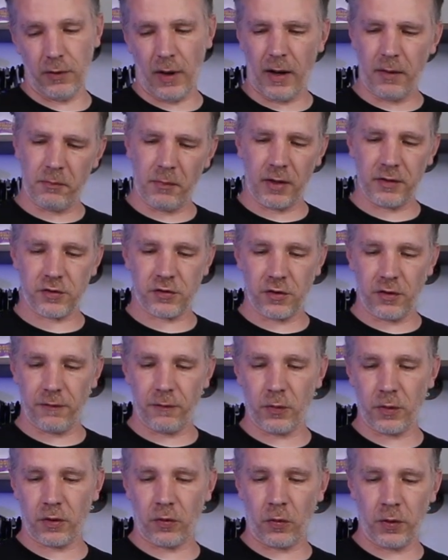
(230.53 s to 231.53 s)
I'm not sure if
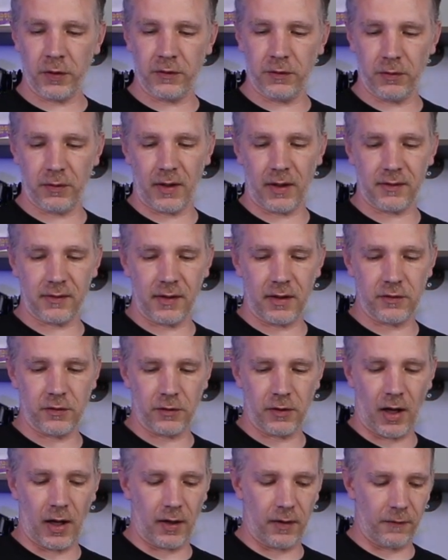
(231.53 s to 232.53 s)
we're going to at that stage or
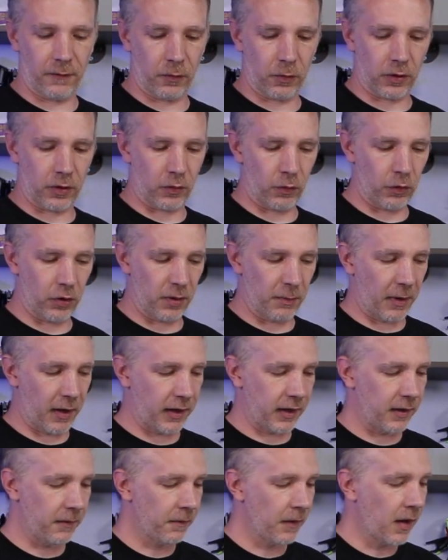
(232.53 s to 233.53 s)
not, if we're going to worry about it.